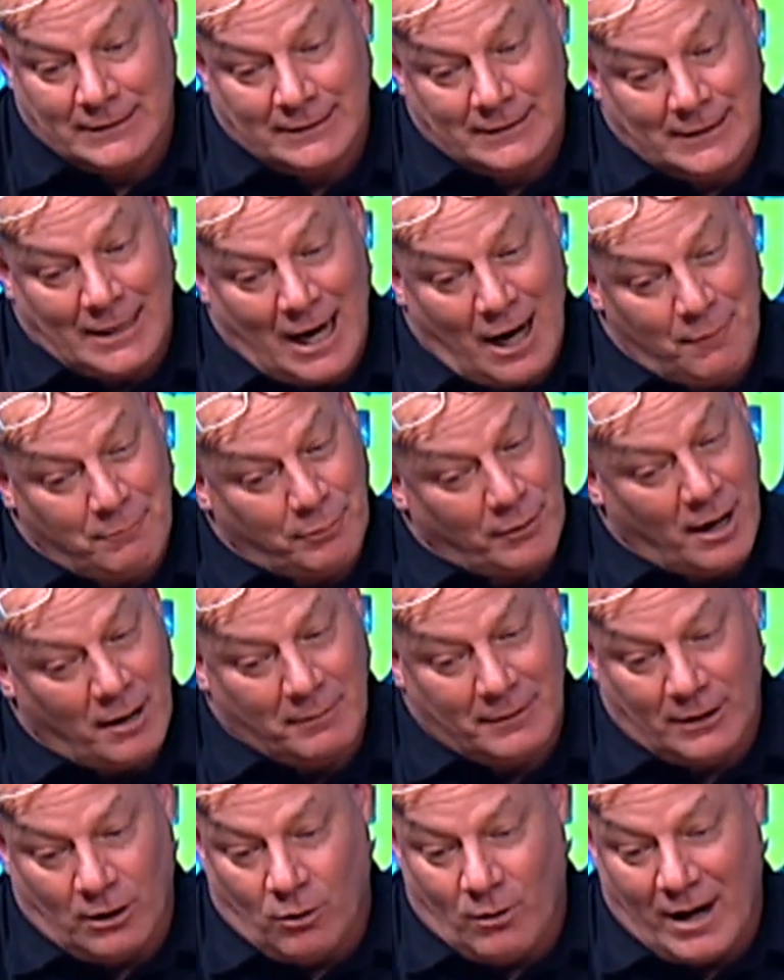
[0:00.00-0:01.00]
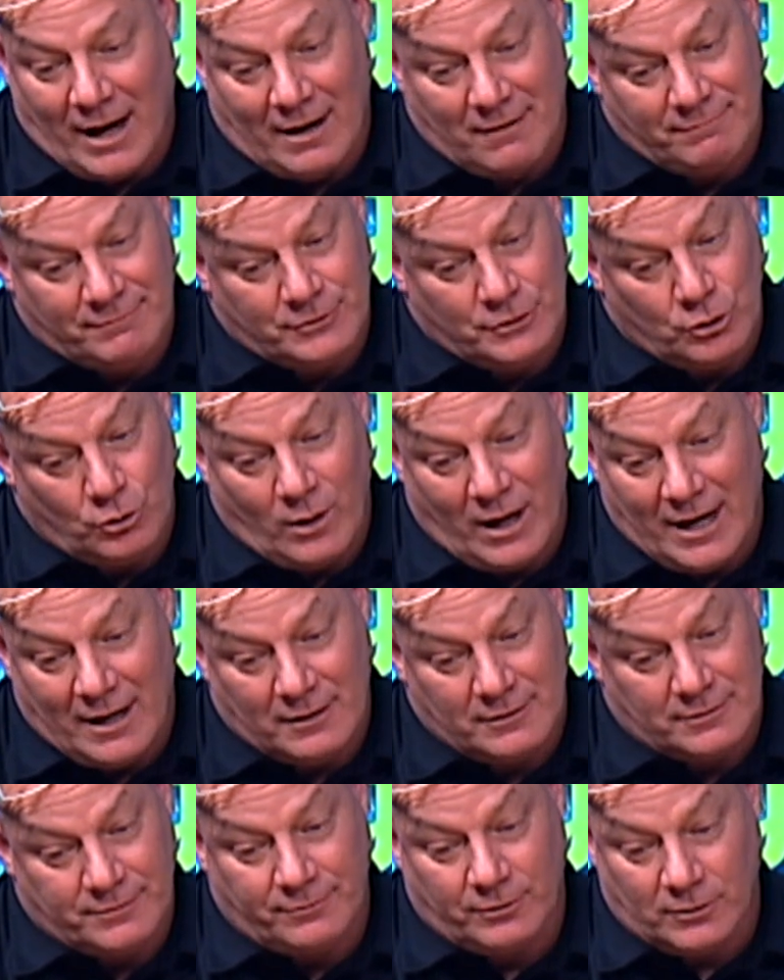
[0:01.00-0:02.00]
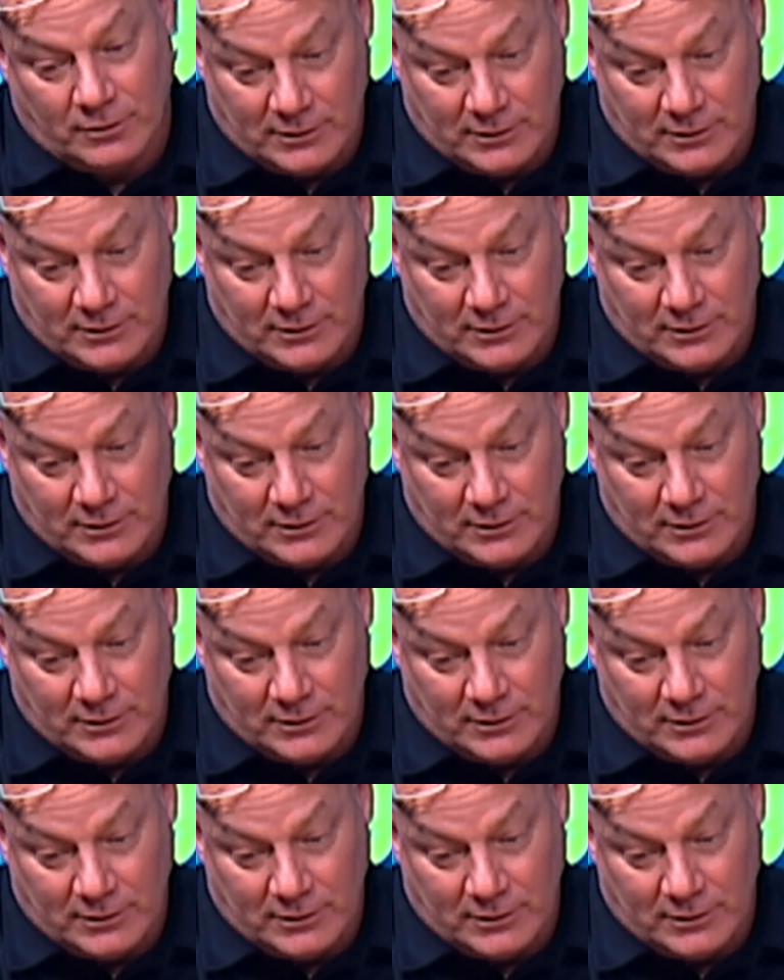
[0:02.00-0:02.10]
I probably don't have 2 hands full of